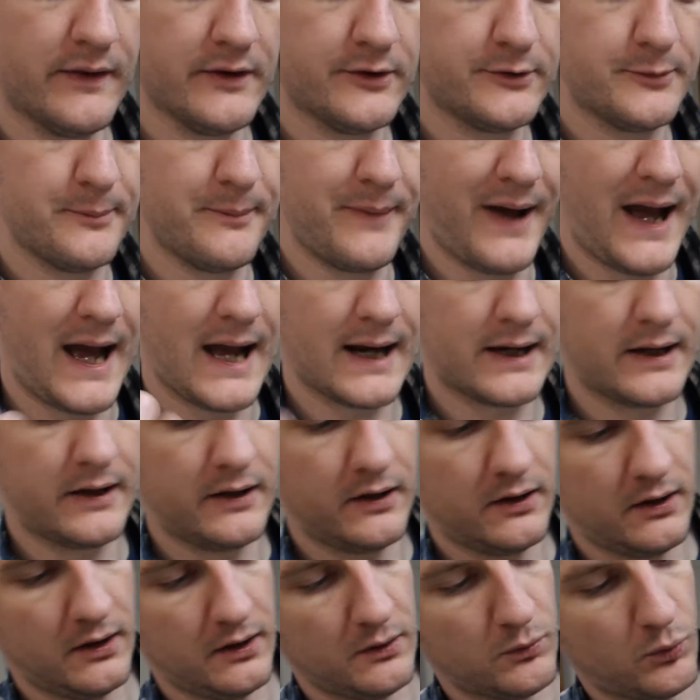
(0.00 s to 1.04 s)
this back
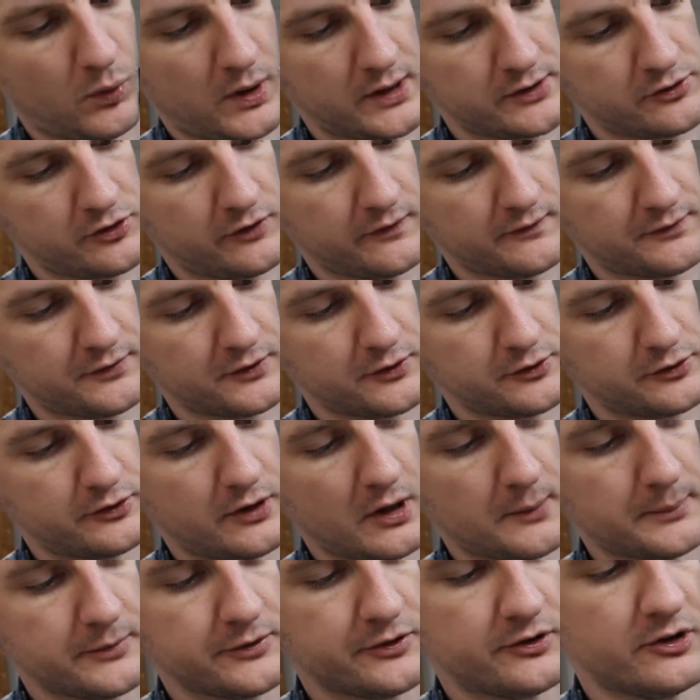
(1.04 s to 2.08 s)
and watch the first
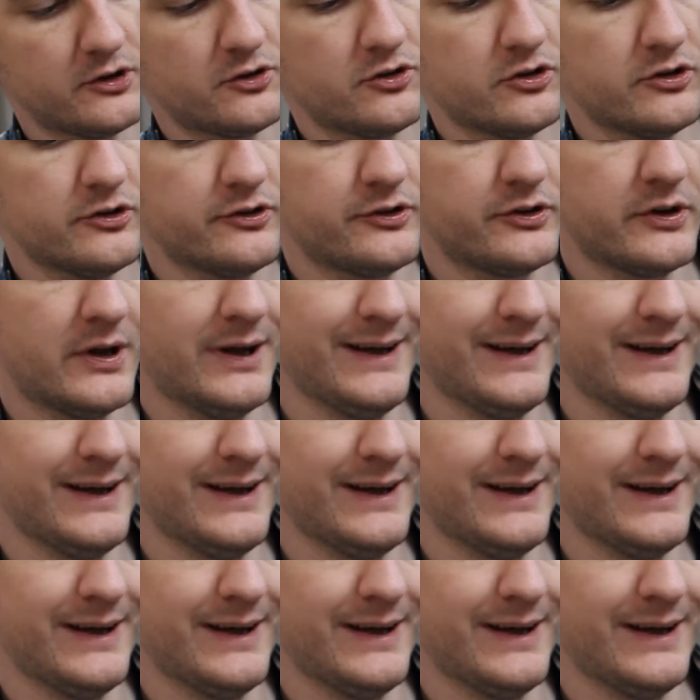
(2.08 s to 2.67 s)
couple stitches